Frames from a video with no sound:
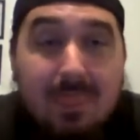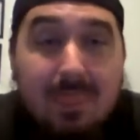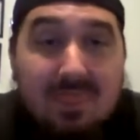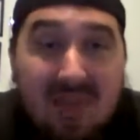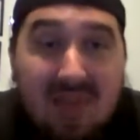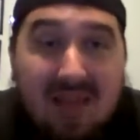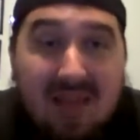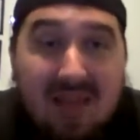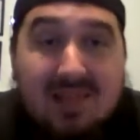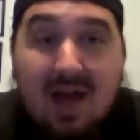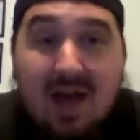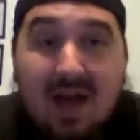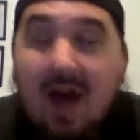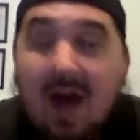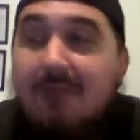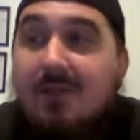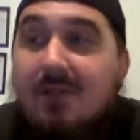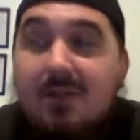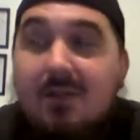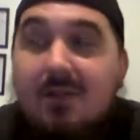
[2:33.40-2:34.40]
that's
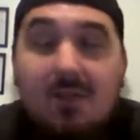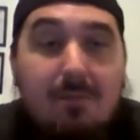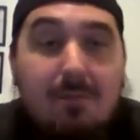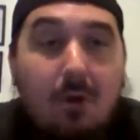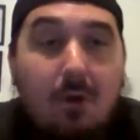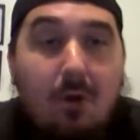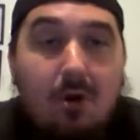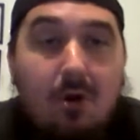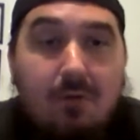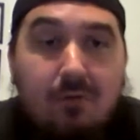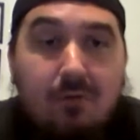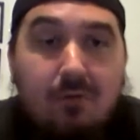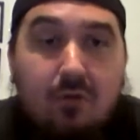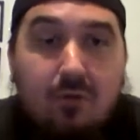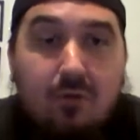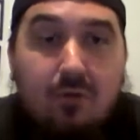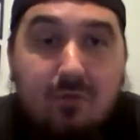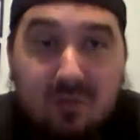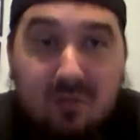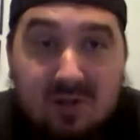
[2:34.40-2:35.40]
obviously part of
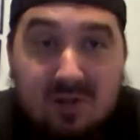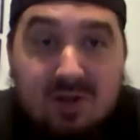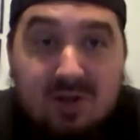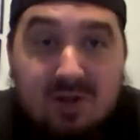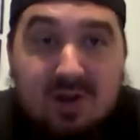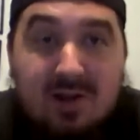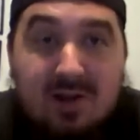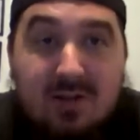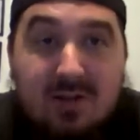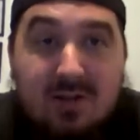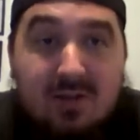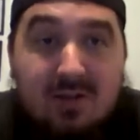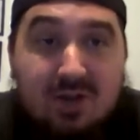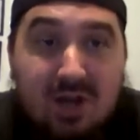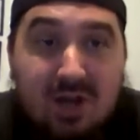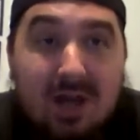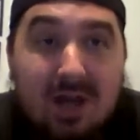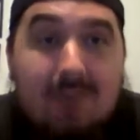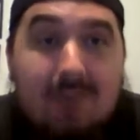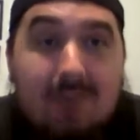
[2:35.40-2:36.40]
true religion.
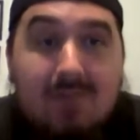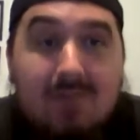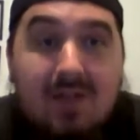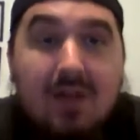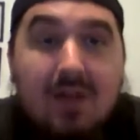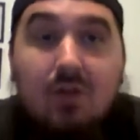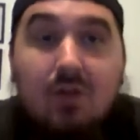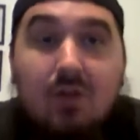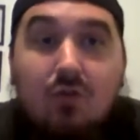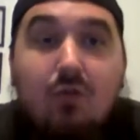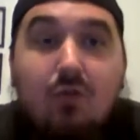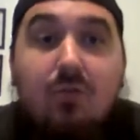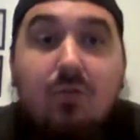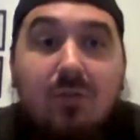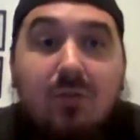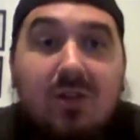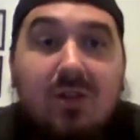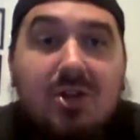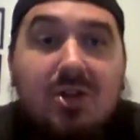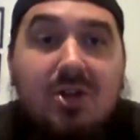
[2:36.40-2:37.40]
James said true
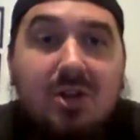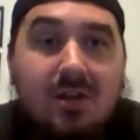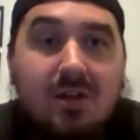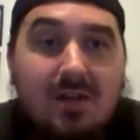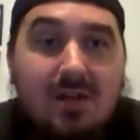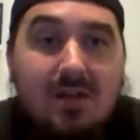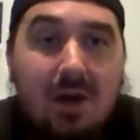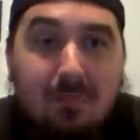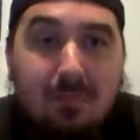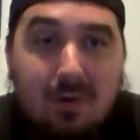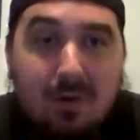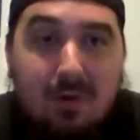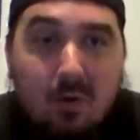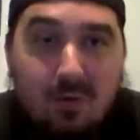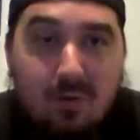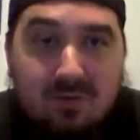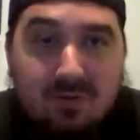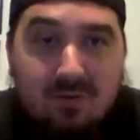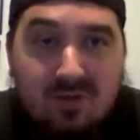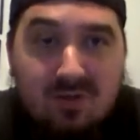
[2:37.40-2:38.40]
religion is helping
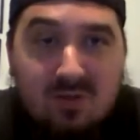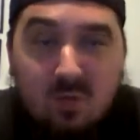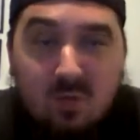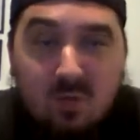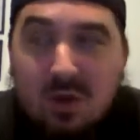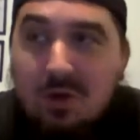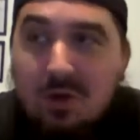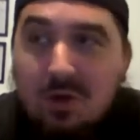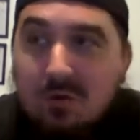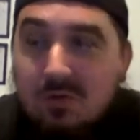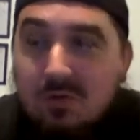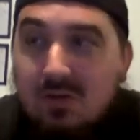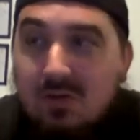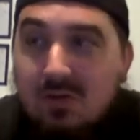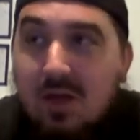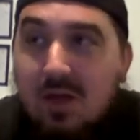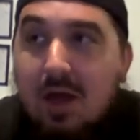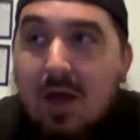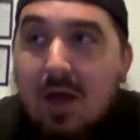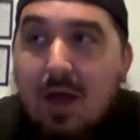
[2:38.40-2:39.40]
orphans and
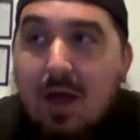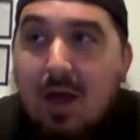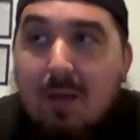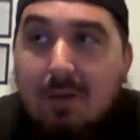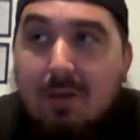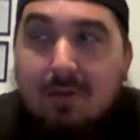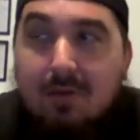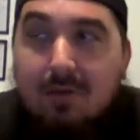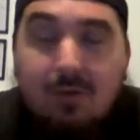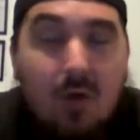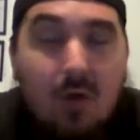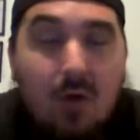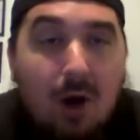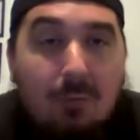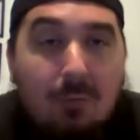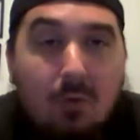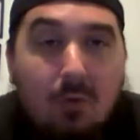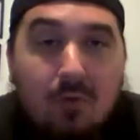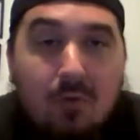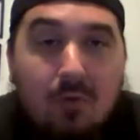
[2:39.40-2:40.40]
widows. But if you
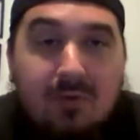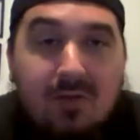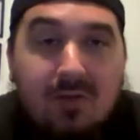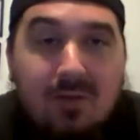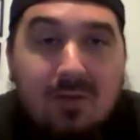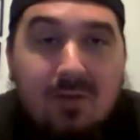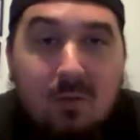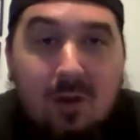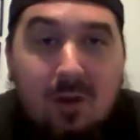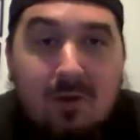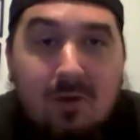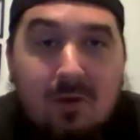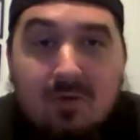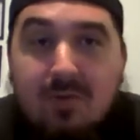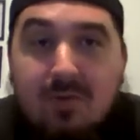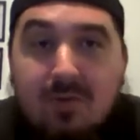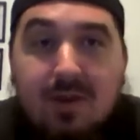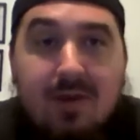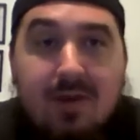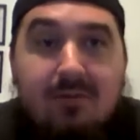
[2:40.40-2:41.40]
help orphans and widows
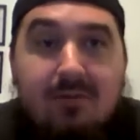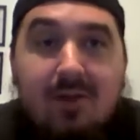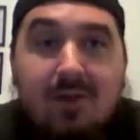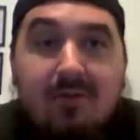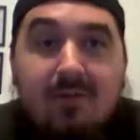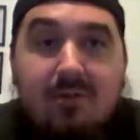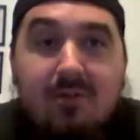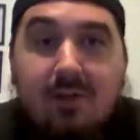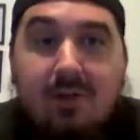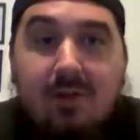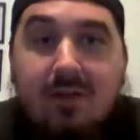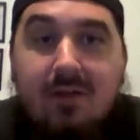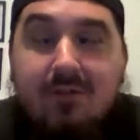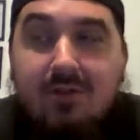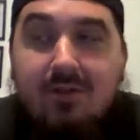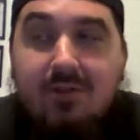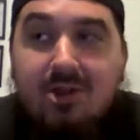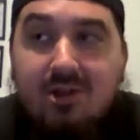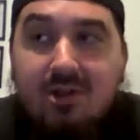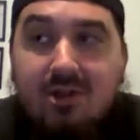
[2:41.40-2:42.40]
but never give your
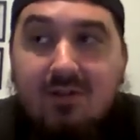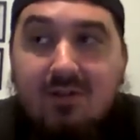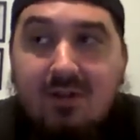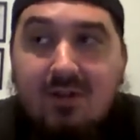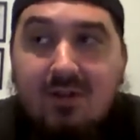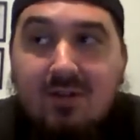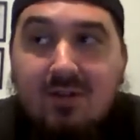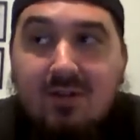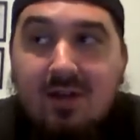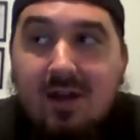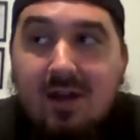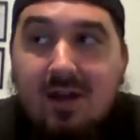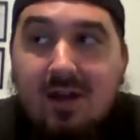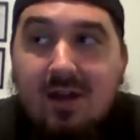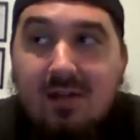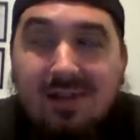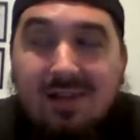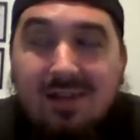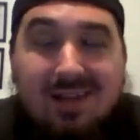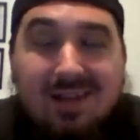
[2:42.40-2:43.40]
life to Jesus,
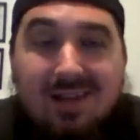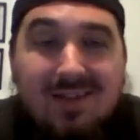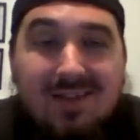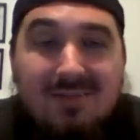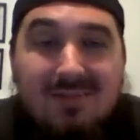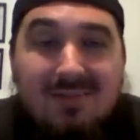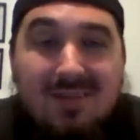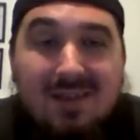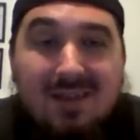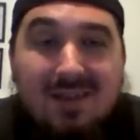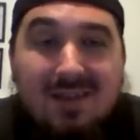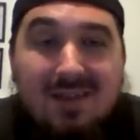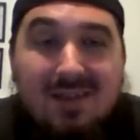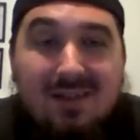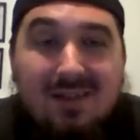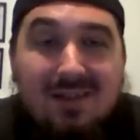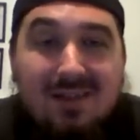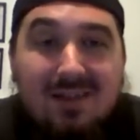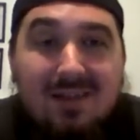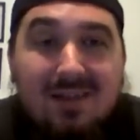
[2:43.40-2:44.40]
like it doesn't mean
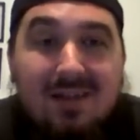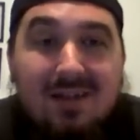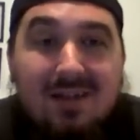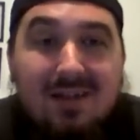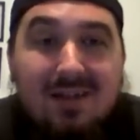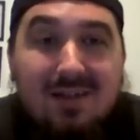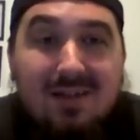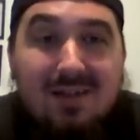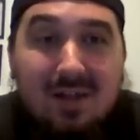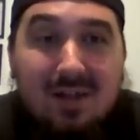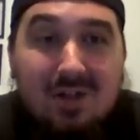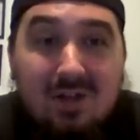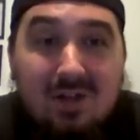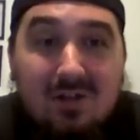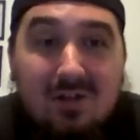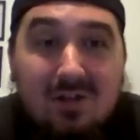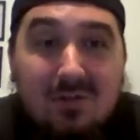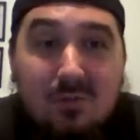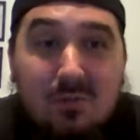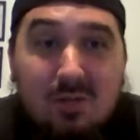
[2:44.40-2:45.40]
diddly. Like
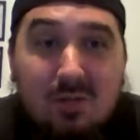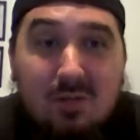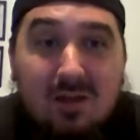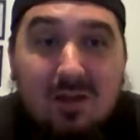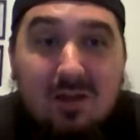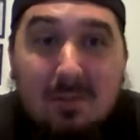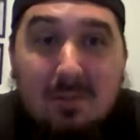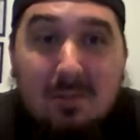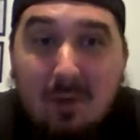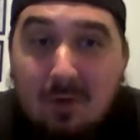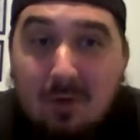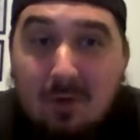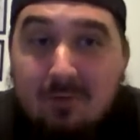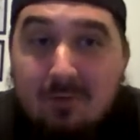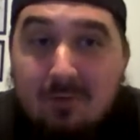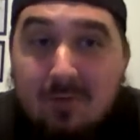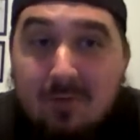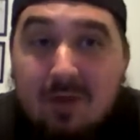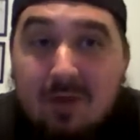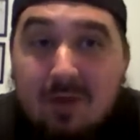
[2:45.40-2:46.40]
Jesus will say, Depart
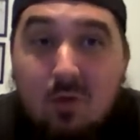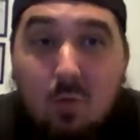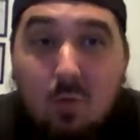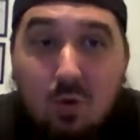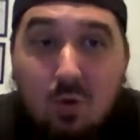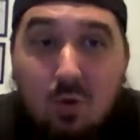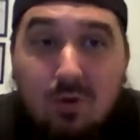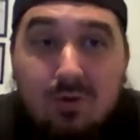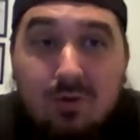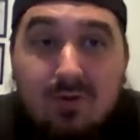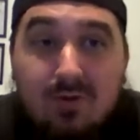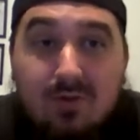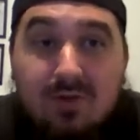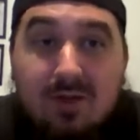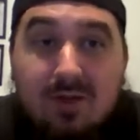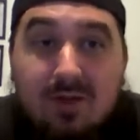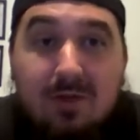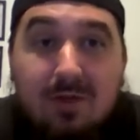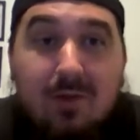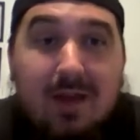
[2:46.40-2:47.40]
from me, you workers of
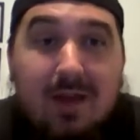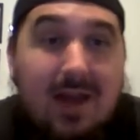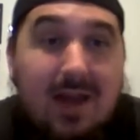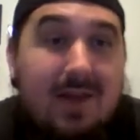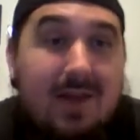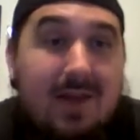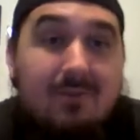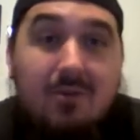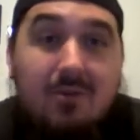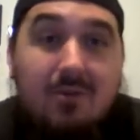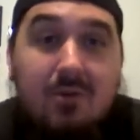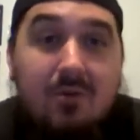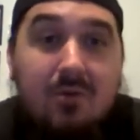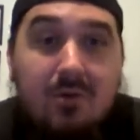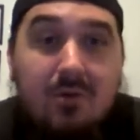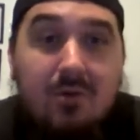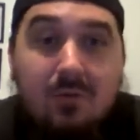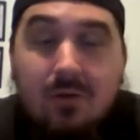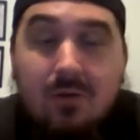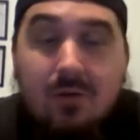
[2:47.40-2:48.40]
iniquity, I never knew
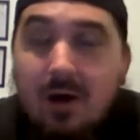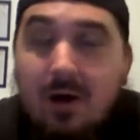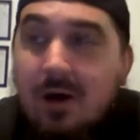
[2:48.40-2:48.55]
you.